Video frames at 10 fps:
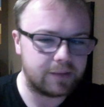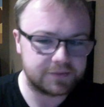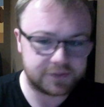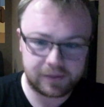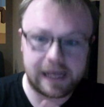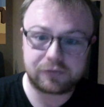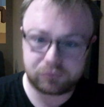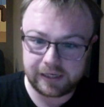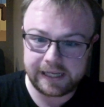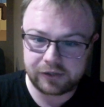So that's
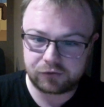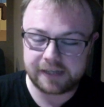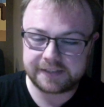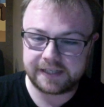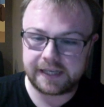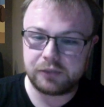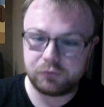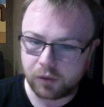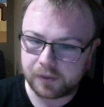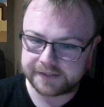really interesting, and you
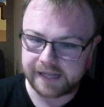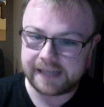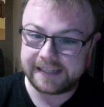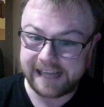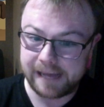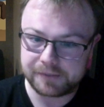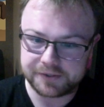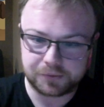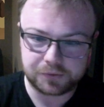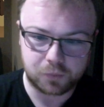notice that in the
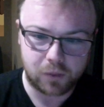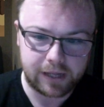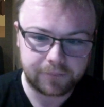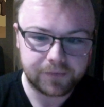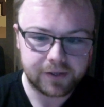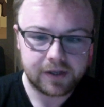episode as well.